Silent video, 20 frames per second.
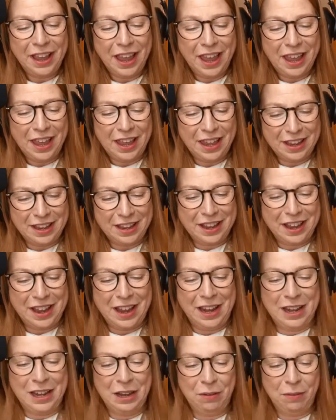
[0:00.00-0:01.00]
Hey,
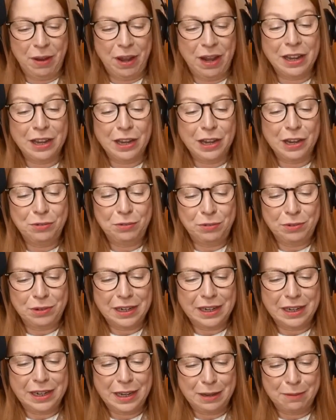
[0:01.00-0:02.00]
anywhere
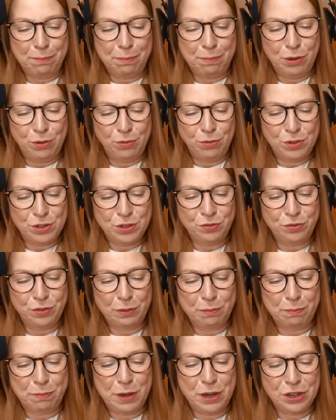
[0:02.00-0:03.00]
lonely,
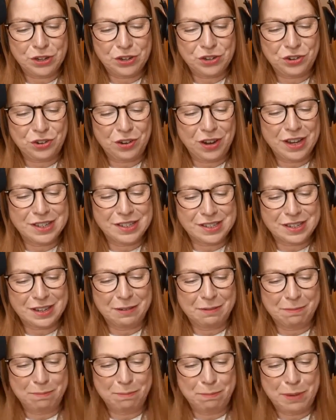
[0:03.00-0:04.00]
beautiful, picturesque,
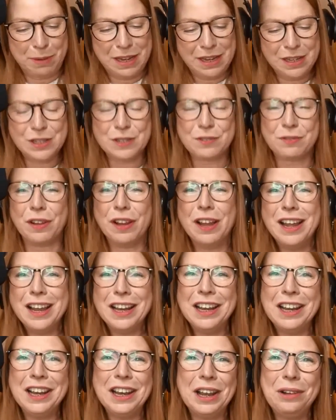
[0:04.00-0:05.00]
and peaceful.
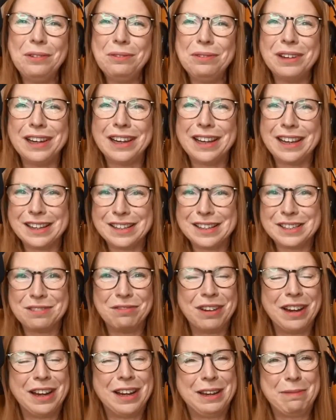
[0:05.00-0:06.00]
Lonely
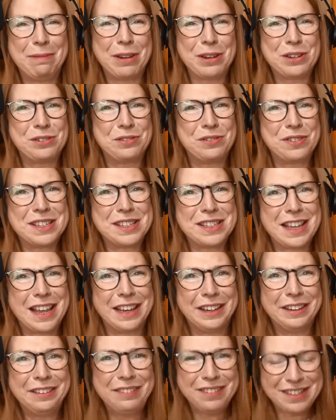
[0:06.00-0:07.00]
isn't really much of a
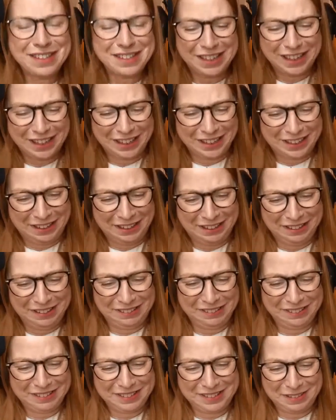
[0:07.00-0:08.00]
seller, is it?
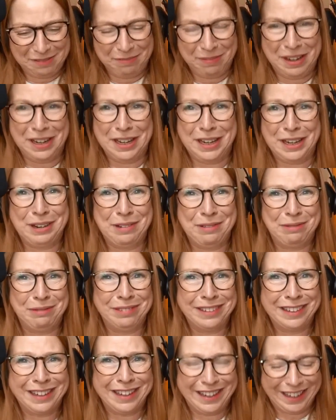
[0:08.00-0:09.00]
Somewhere
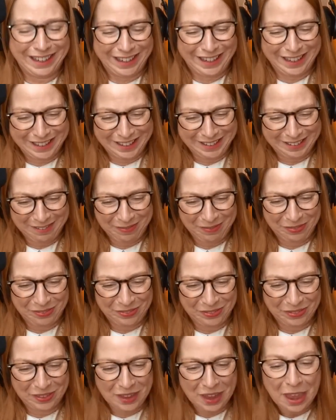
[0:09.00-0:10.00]
lonely.
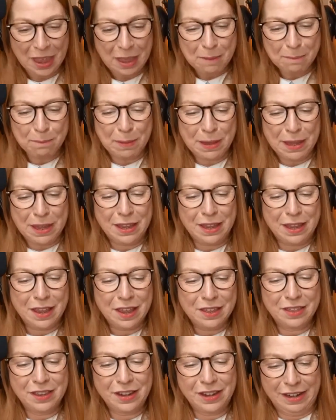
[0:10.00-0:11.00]
B,
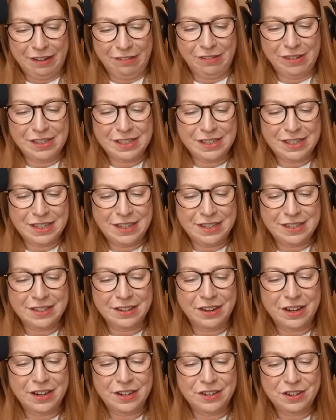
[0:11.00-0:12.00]
the nearest
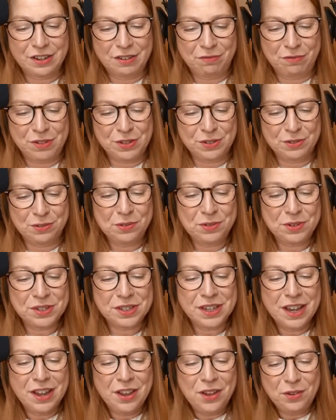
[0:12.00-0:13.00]
seaside resort.
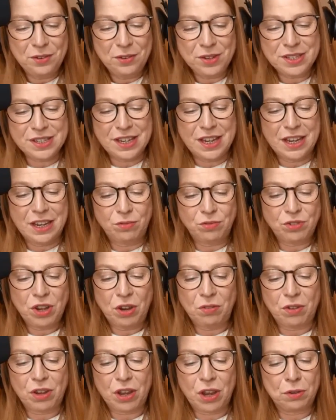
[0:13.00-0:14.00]
Or C, you
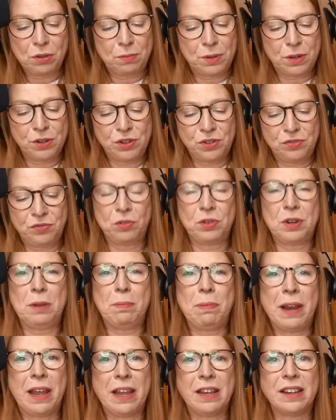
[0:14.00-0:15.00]
don't go because you've already
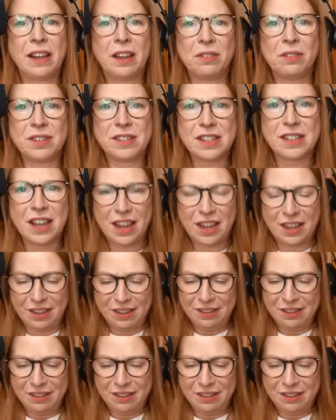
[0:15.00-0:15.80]
planned out the day.